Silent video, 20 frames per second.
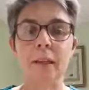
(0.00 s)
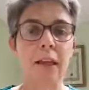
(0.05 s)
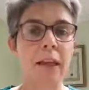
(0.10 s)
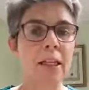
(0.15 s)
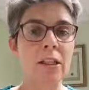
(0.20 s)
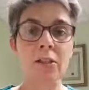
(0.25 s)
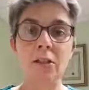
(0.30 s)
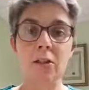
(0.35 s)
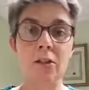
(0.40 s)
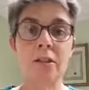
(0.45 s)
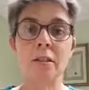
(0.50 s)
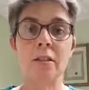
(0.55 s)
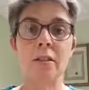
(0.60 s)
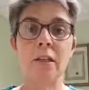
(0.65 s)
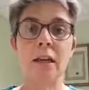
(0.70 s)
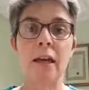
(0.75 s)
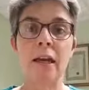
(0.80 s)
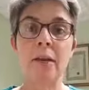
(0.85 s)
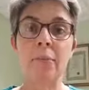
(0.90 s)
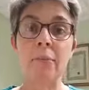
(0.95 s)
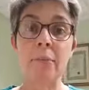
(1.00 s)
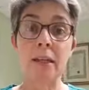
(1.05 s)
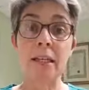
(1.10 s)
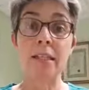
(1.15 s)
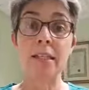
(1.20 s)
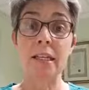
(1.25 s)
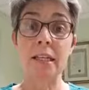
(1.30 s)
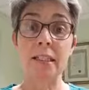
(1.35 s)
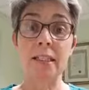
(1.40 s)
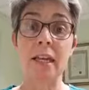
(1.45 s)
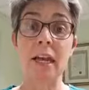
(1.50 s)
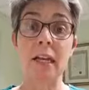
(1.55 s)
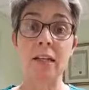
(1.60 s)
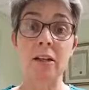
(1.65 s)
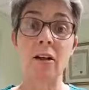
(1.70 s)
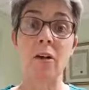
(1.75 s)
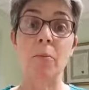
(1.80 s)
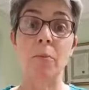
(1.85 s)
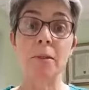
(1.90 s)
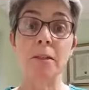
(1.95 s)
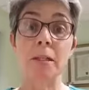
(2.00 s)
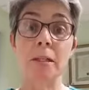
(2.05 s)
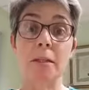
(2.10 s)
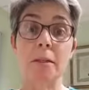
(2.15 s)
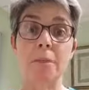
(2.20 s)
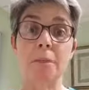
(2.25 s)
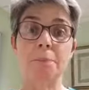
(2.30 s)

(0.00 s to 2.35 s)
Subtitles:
It doesn't. It means the exact opposite.